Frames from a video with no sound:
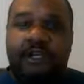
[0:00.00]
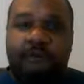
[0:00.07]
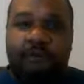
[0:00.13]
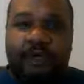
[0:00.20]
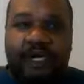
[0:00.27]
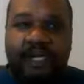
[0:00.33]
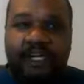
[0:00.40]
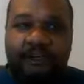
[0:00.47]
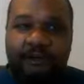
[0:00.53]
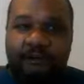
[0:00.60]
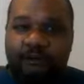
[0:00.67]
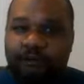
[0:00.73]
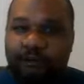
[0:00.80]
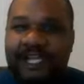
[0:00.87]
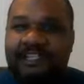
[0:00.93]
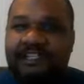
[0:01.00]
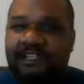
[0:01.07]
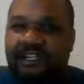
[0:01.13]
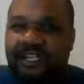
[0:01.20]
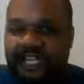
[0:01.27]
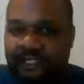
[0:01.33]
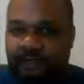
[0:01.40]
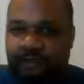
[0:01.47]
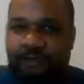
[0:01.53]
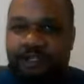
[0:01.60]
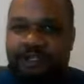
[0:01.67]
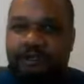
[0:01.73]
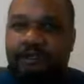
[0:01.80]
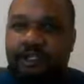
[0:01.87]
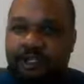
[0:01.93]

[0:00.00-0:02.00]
but resonates with you.